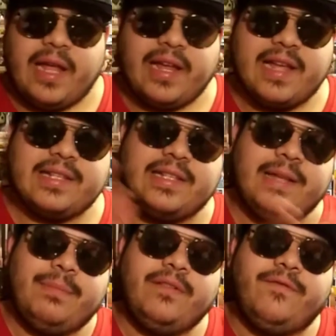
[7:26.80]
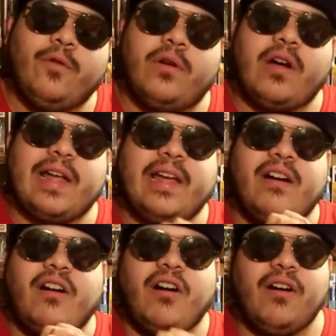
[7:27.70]
like I said before, I
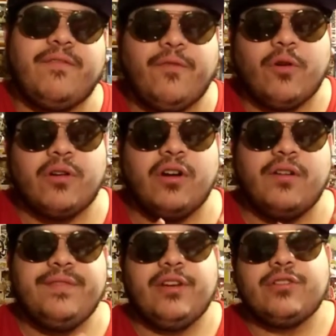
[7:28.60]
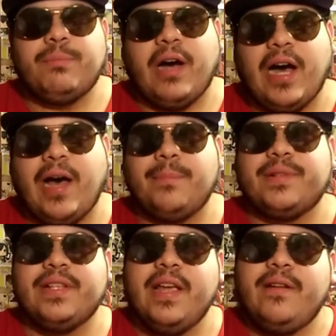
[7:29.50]
got all four of those
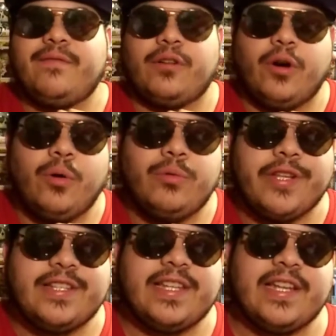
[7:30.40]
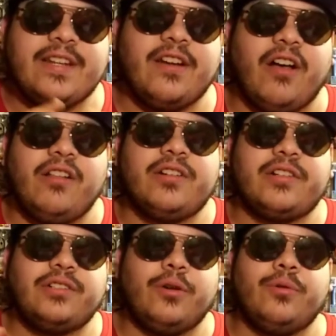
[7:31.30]
pops for only $10
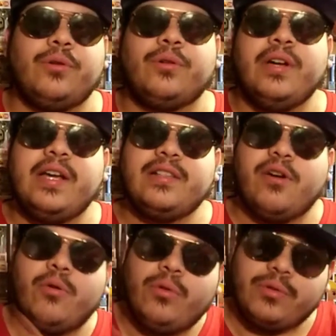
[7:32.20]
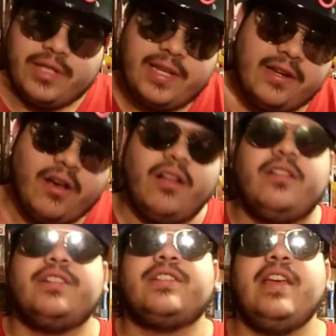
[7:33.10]
total. Total
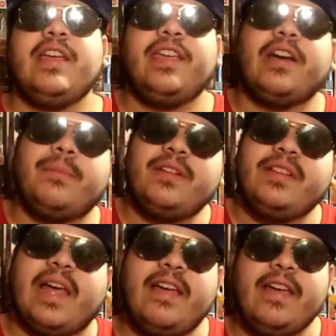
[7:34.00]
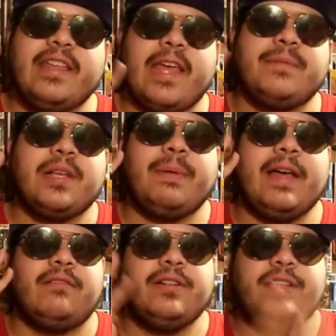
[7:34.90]
$10. Can y'all believe that? GameStop
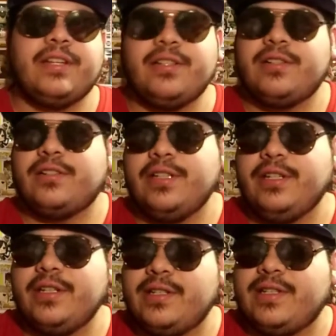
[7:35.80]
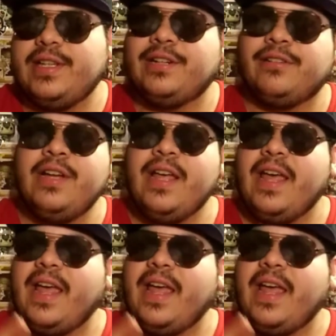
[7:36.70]
had a ridiculously good sale.